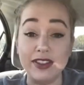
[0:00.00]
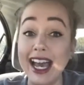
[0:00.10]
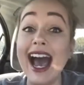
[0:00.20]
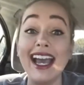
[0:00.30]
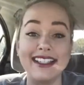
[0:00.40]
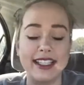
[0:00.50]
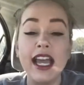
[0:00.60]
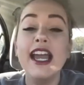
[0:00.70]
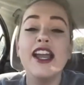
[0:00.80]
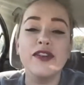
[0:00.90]
Guys,
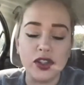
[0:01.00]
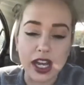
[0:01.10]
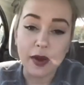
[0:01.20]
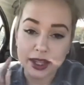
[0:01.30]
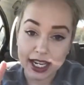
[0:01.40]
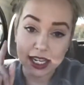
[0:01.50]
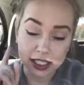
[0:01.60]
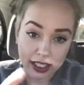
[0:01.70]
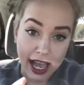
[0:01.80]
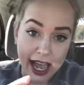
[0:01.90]
if you're coming in
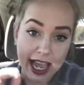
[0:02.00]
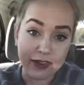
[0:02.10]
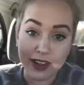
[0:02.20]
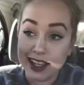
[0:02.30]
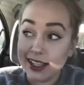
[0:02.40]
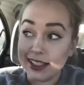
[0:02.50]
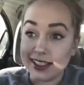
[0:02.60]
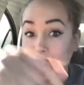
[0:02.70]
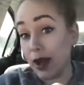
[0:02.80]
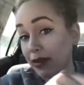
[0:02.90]
live,
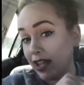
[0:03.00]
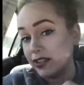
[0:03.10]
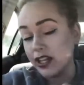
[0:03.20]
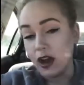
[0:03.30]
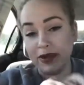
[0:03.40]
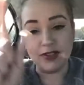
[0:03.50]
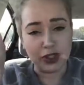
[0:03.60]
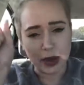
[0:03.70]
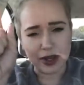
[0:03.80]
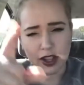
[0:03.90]
type live in the comments. If you're
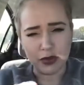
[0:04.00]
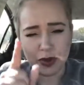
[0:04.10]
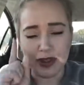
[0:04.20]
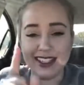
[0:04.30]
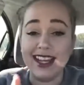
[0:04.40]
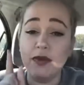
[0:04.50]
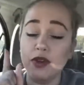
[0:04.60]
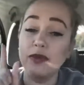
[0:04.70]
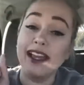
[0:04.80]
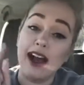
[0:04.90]
coming in on the replay, type
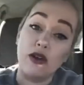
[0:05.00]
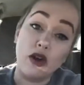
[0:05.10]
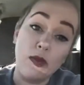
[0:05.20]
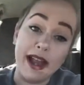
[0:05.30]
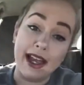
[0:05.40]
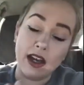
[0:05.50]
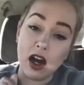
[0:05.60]
replay. I'll go back.